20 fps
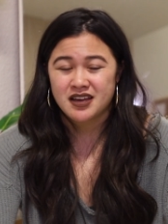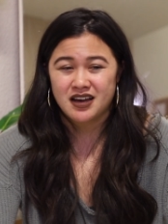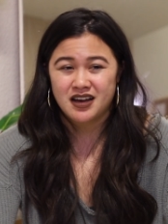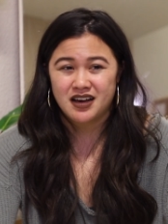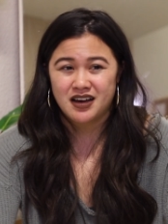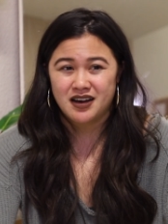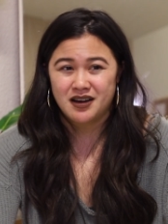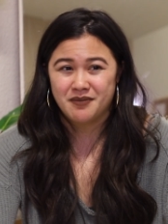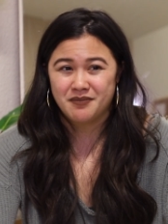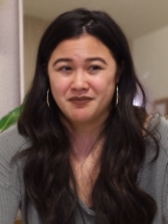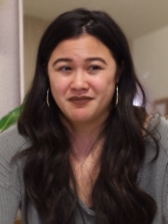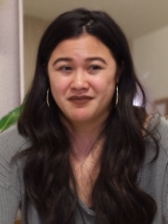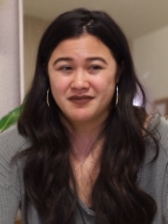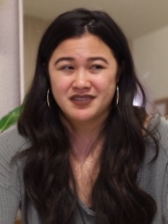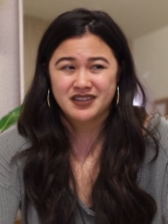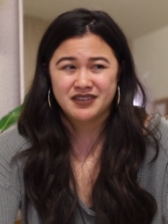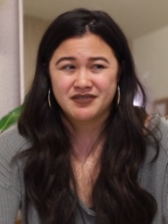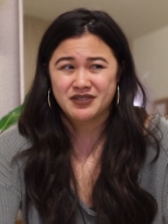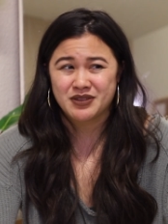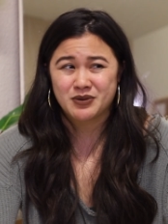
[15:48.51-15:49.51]
Um,
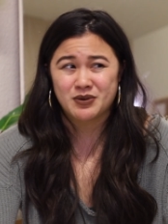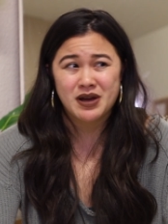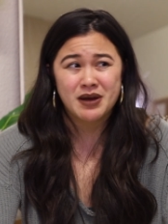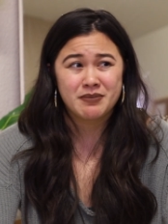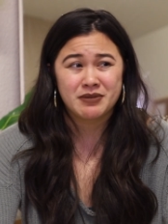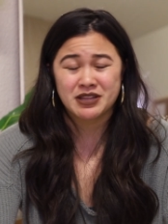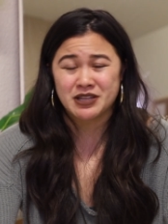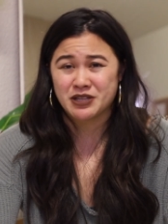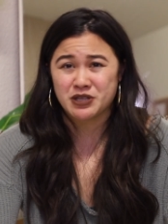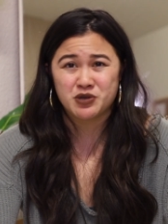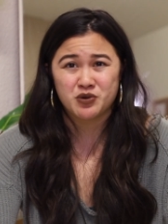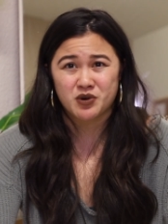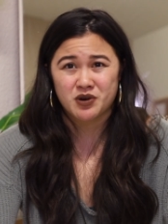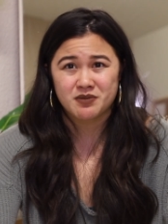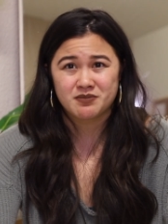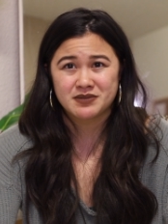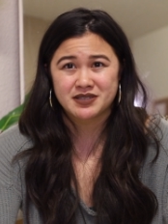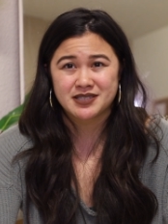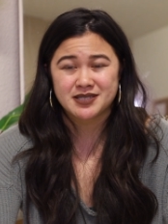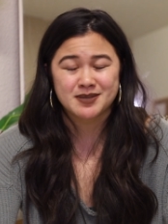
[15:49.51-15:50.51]
even though I'm in the
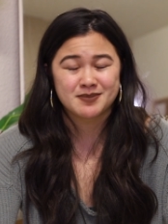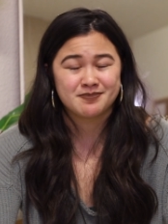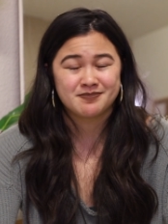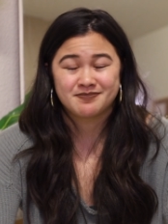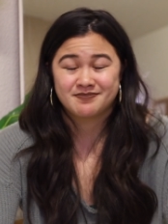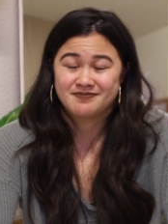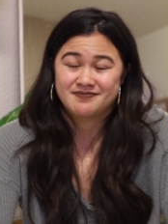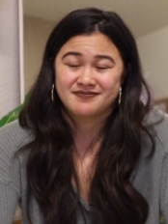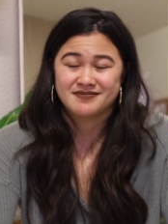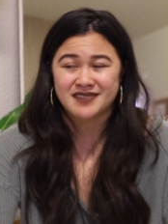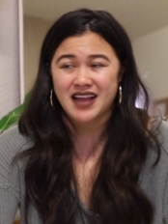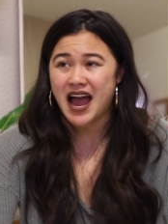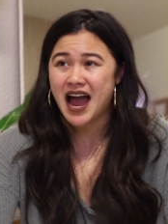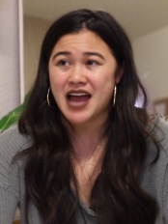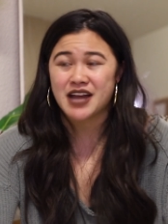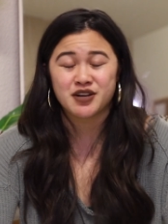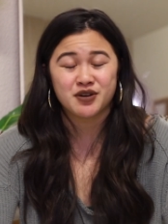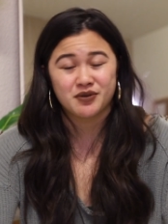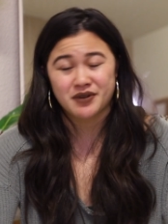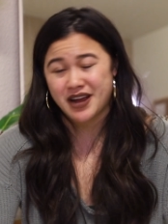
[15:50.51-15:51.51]
dorms,
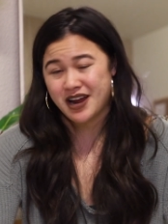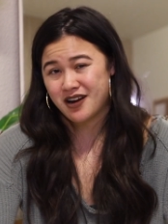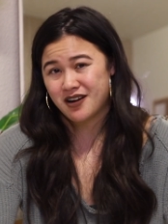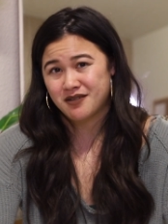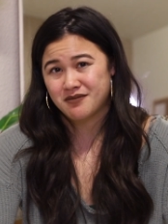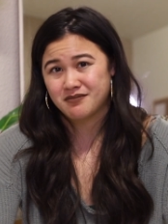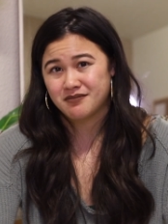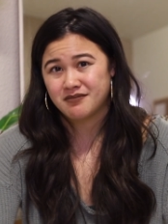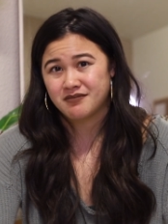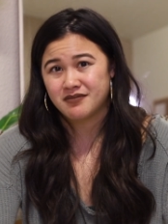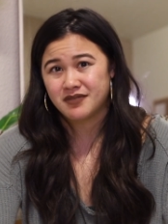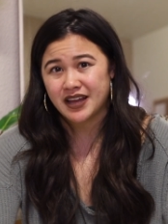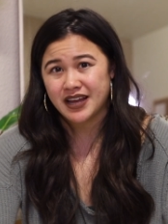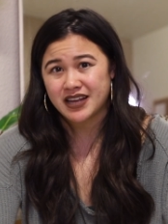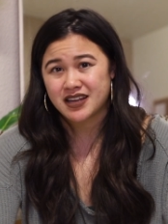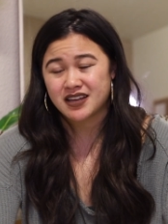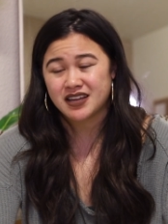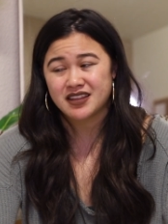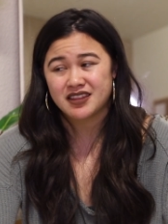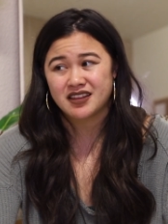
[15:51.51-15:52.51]
I don't care.
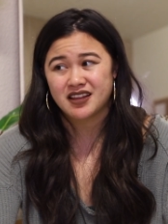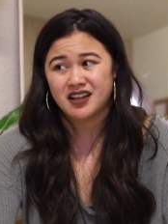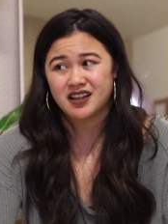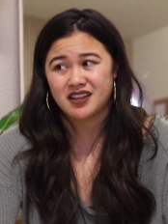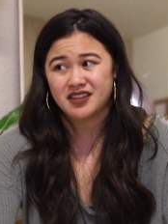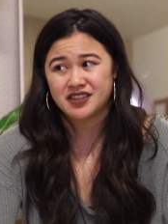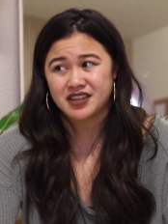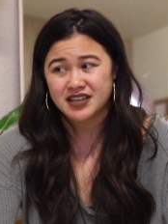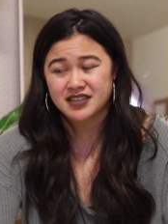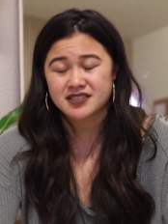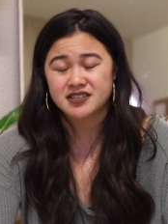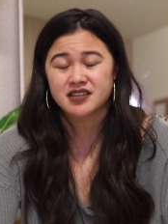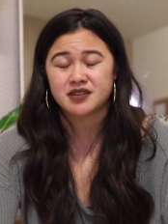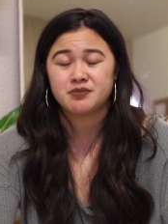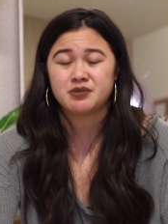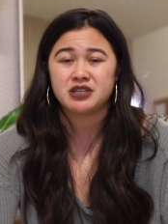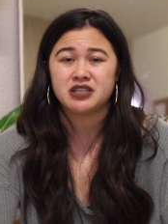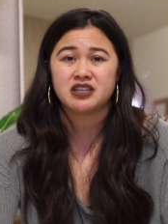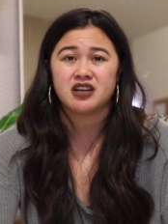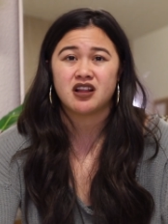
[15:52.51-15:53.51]
Like things
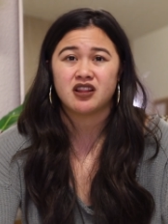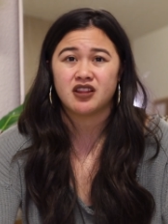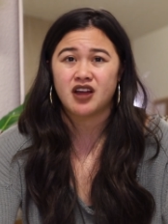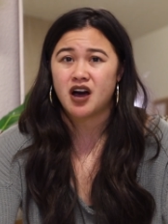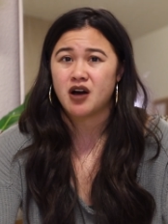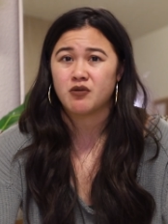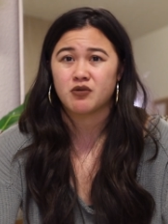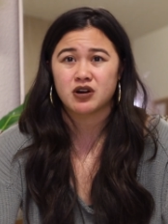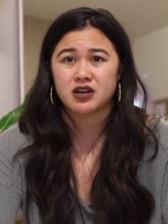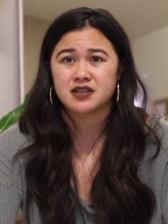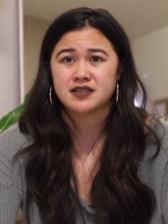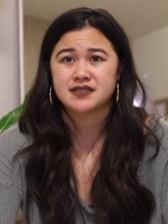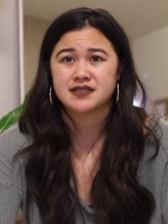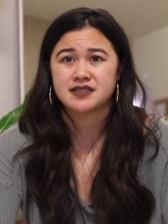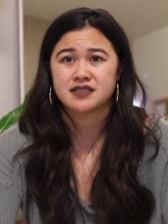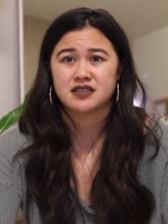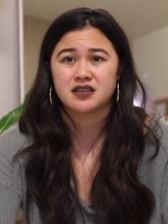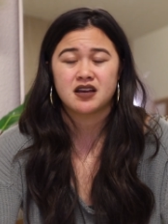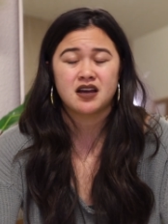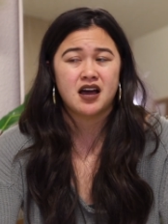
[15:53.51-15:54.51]
could be a lot
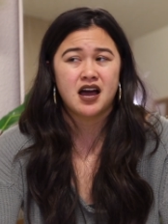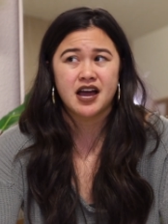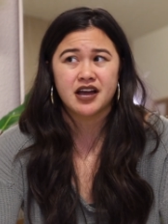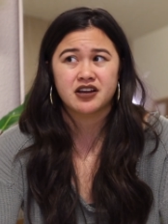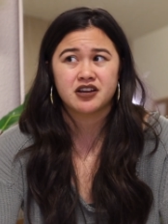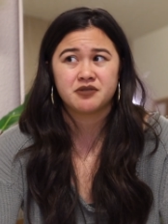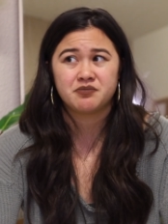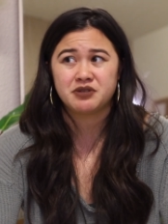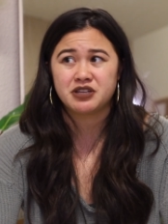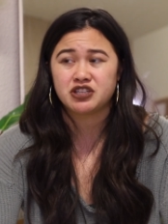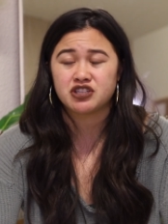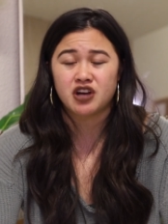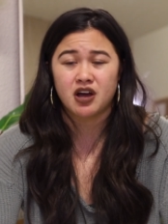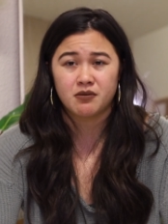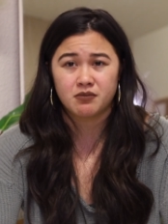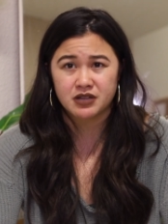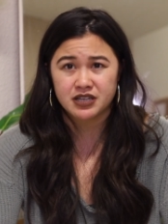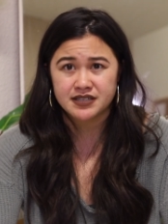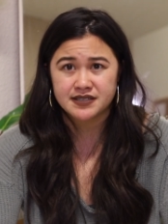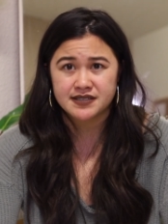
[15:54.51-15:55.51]
worse. I could be
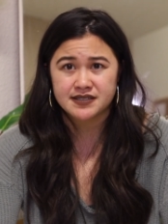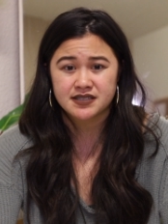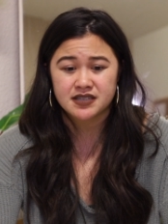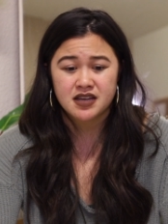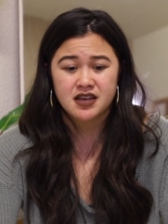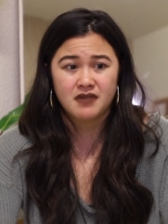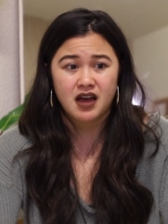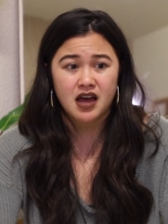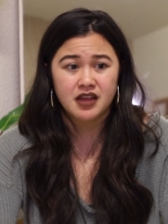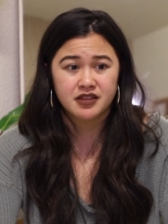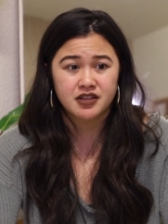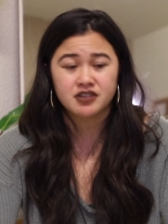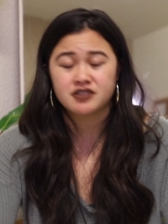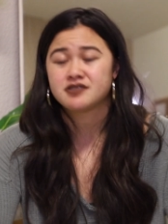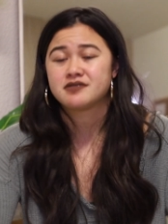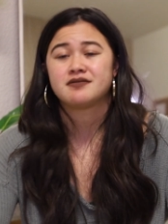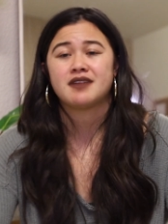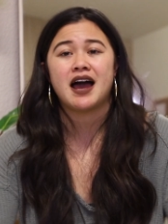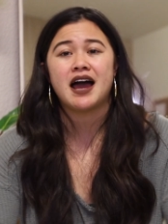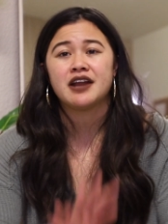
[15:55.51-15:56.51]
jobless.
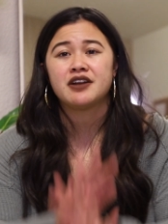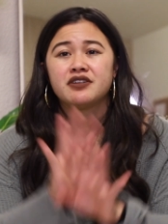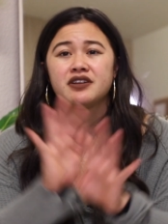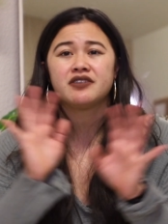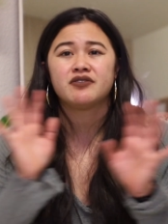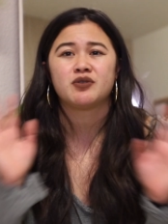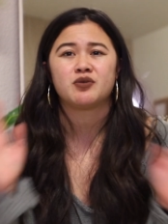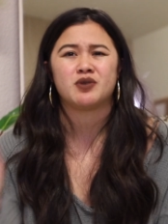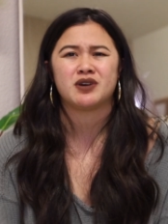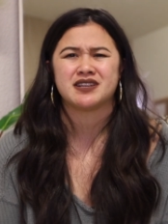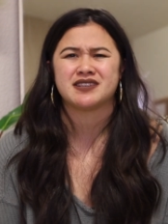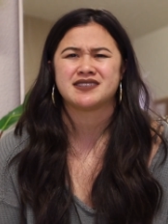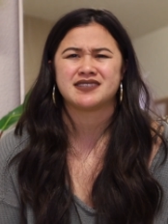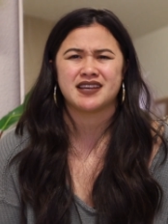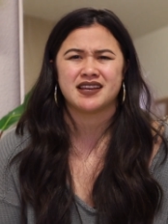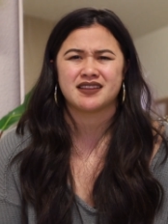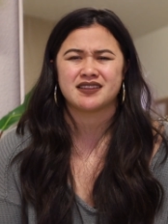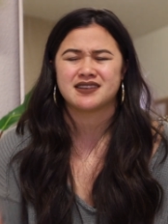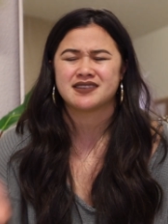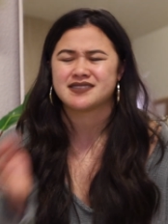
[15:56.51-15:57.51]
There's I don't even want to
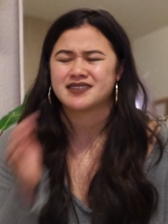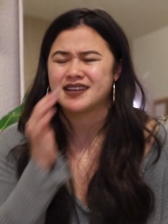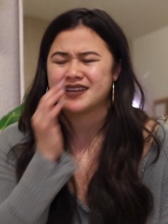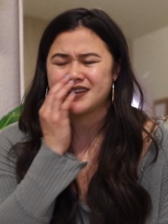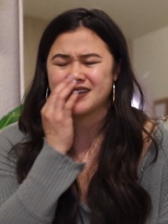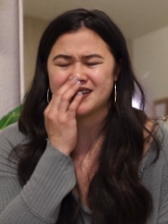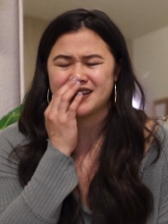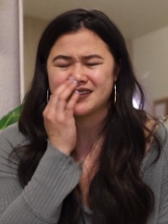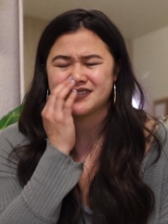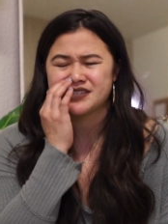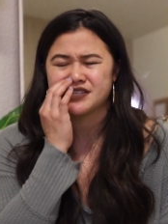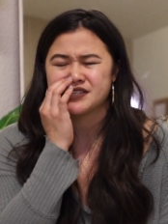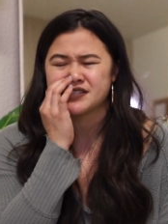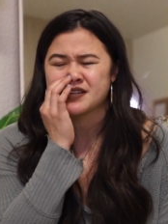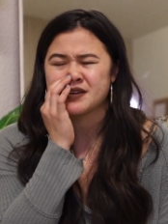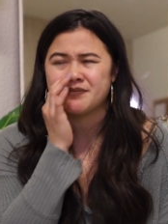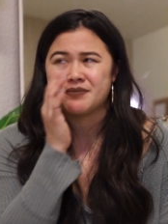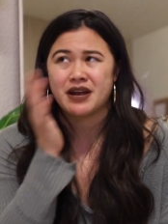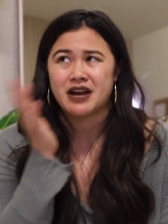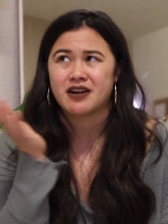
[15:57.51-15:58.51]
say it because like that's
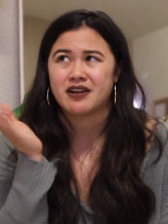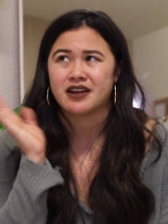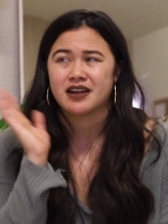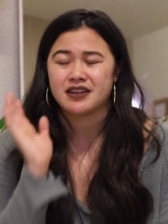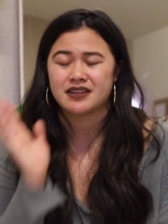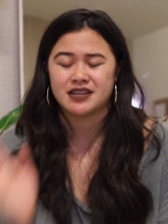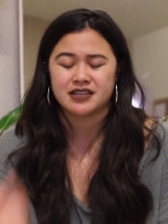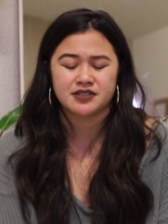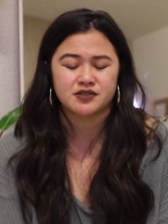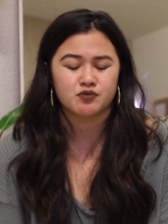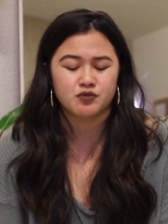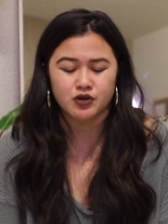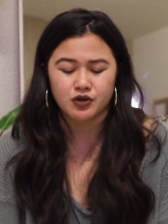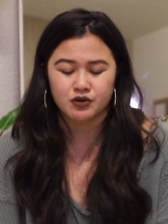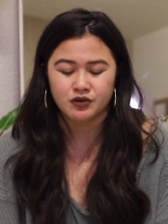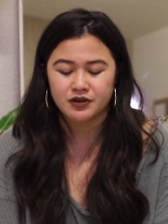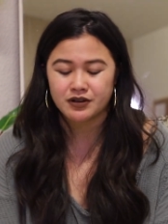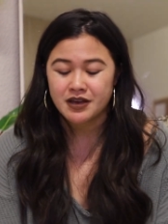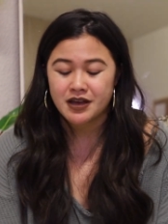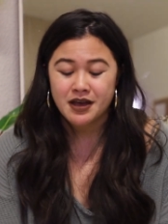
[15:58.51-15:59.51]
just comparing and that's
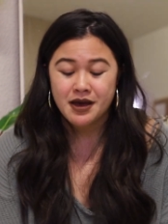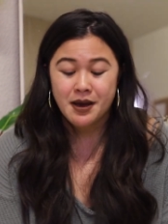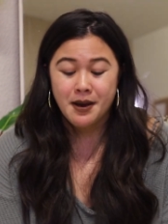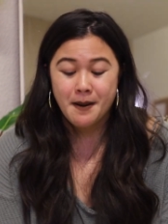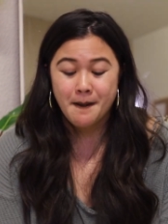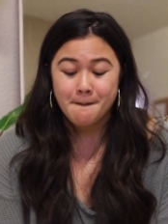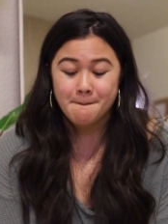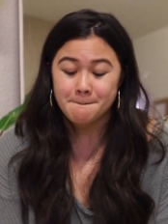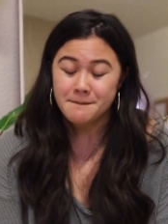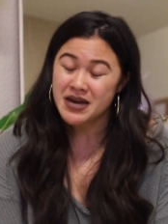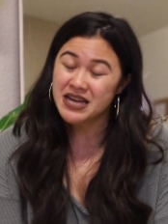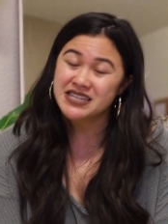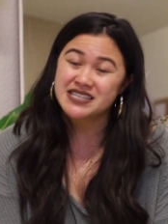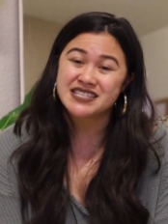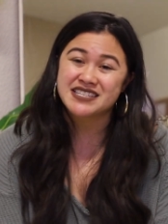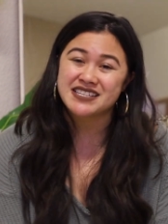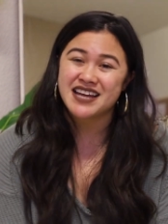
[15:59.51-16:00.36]
rude. But